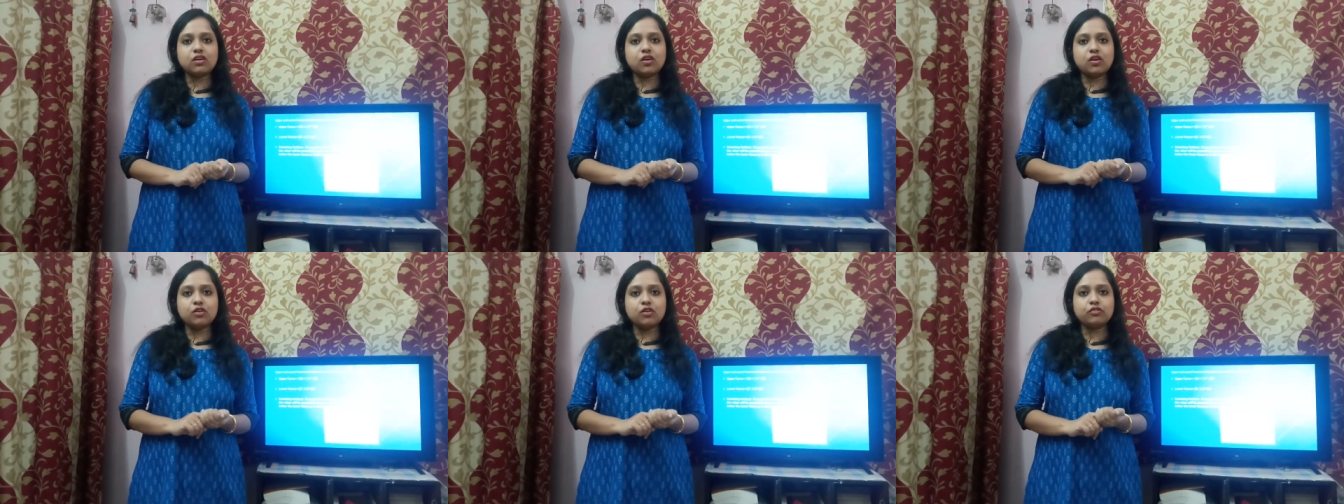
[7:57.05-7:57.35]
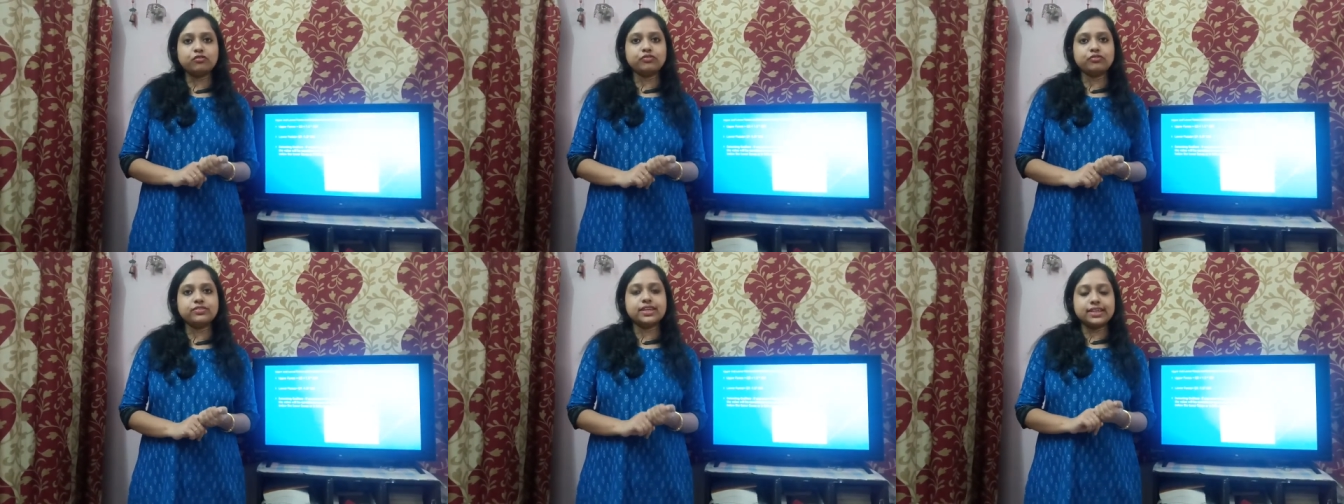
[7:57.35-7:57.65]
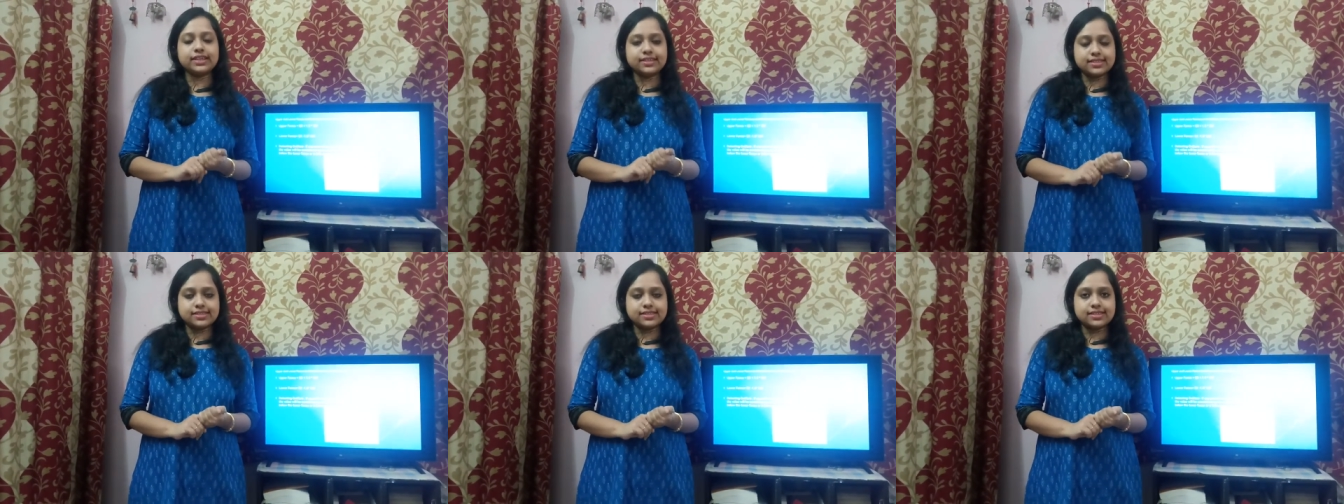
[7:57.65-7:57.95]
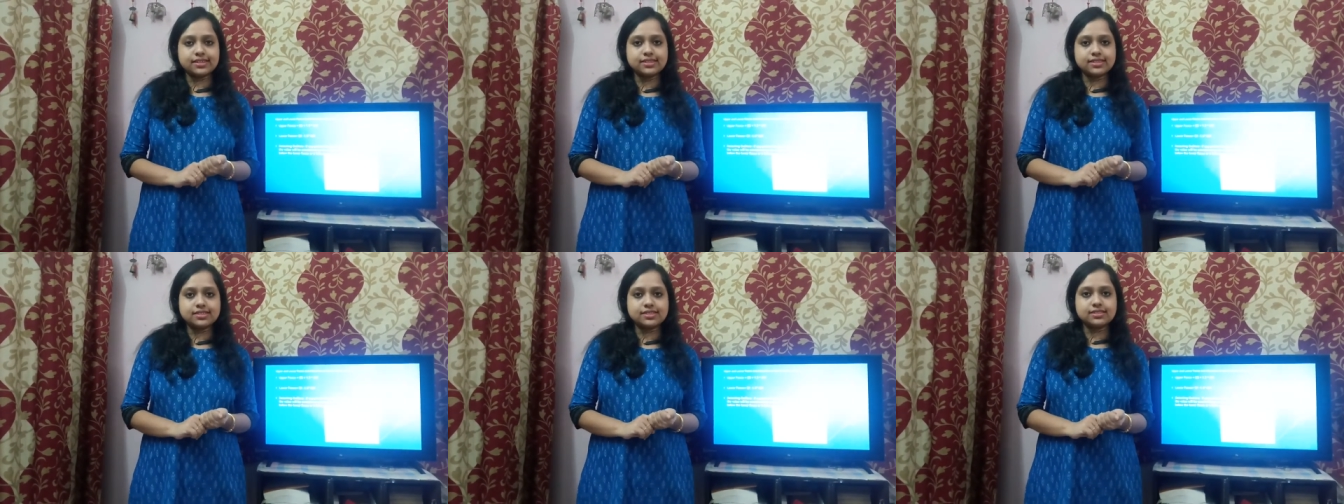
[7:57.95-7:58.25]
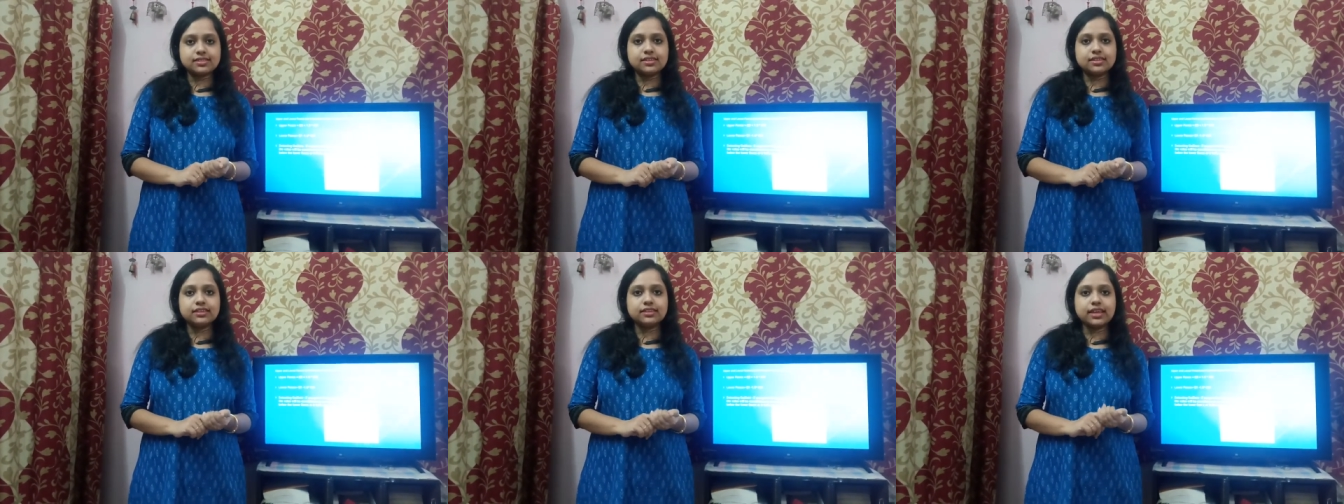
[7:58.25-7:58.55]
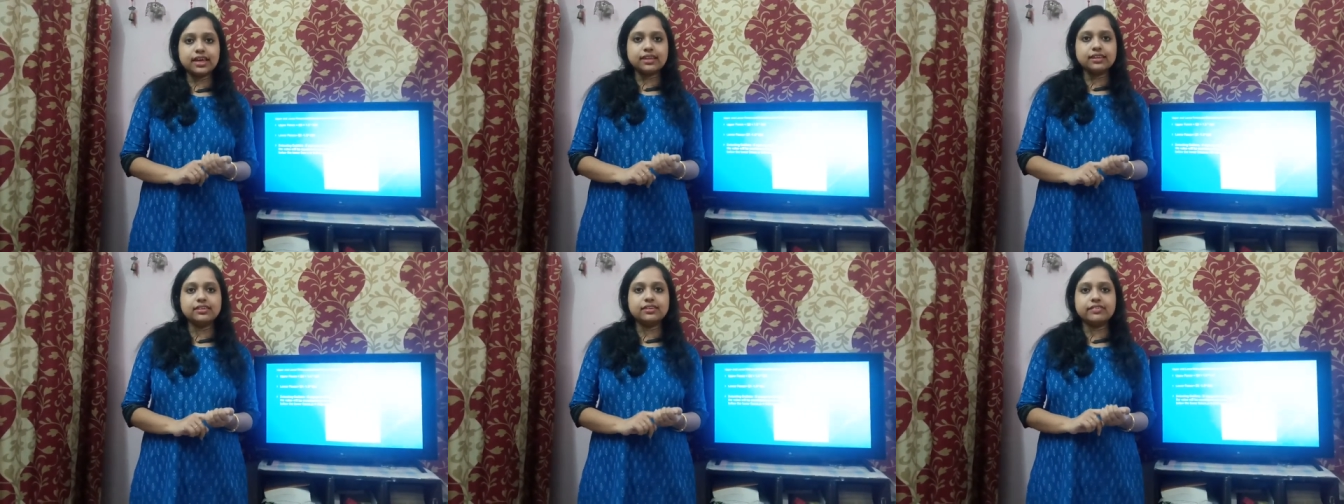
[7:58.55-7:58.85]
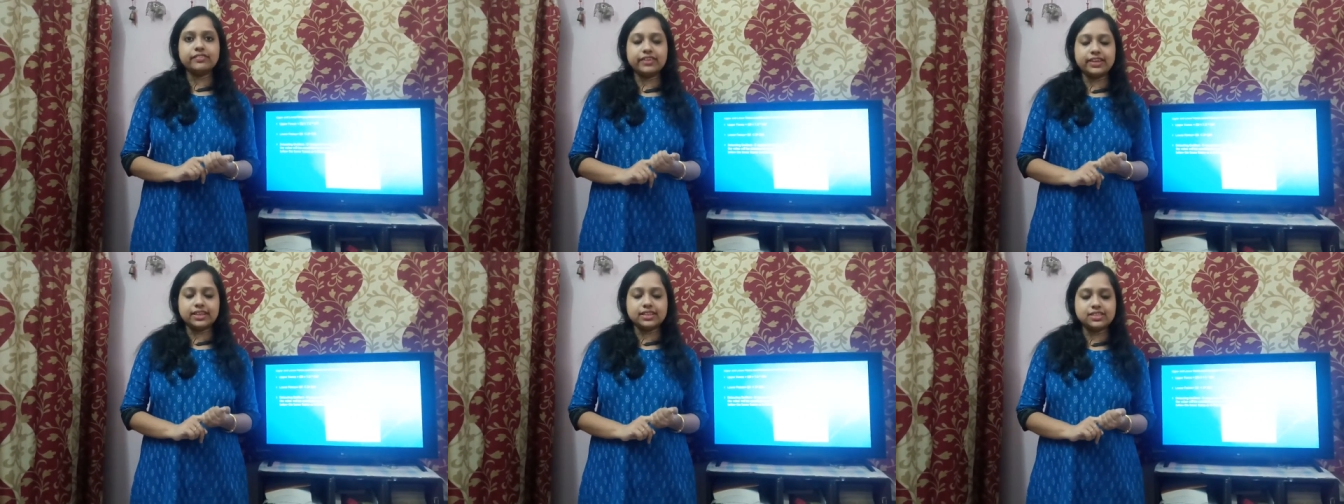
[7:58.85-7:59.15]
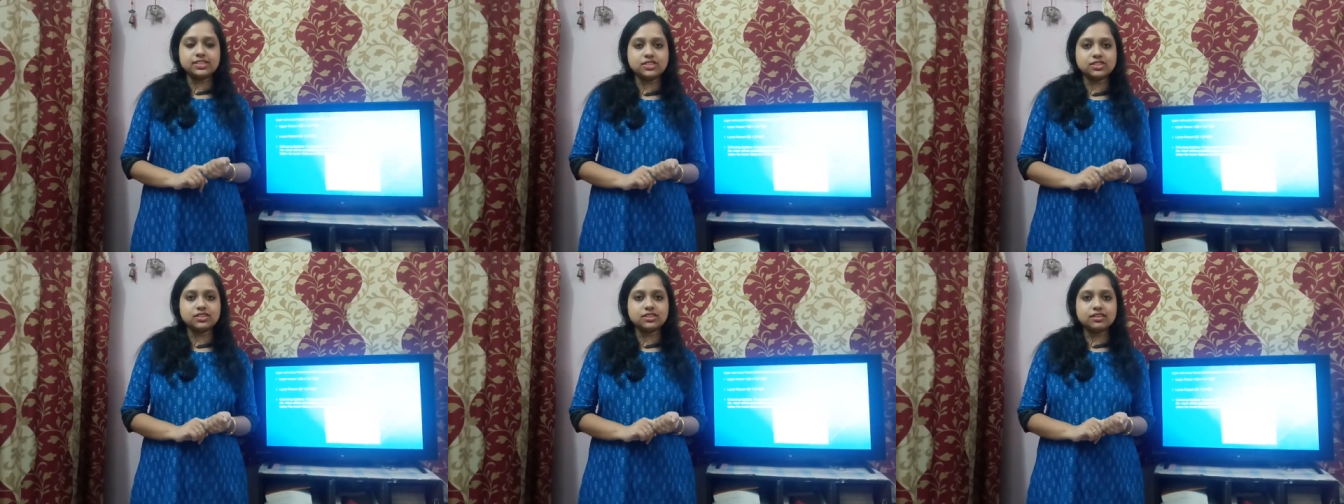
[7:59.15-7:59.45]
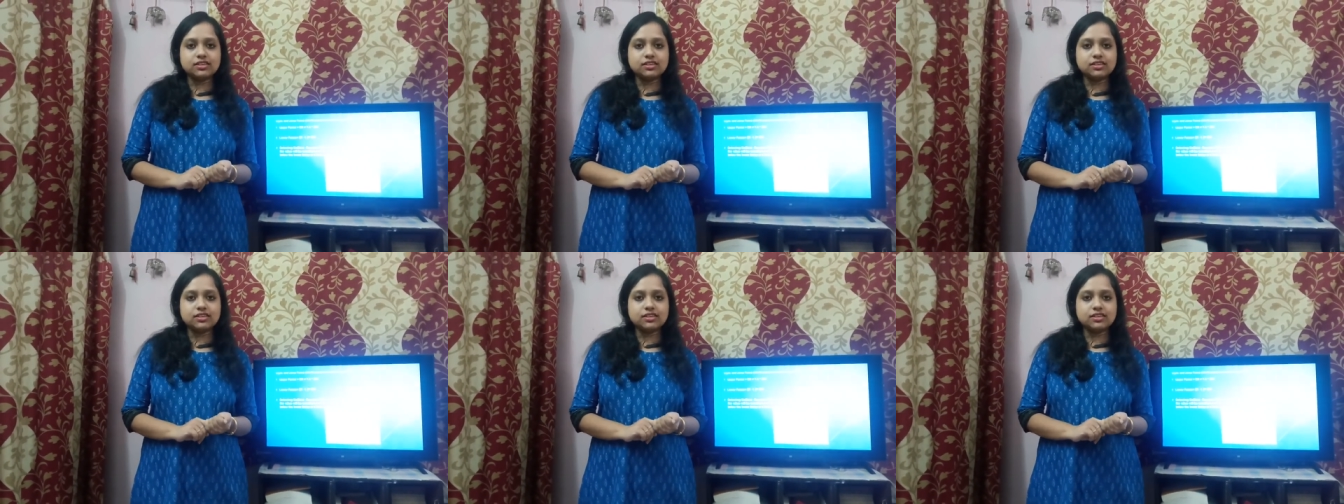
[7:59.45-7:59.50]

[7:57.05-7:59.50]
of datasets, then the range,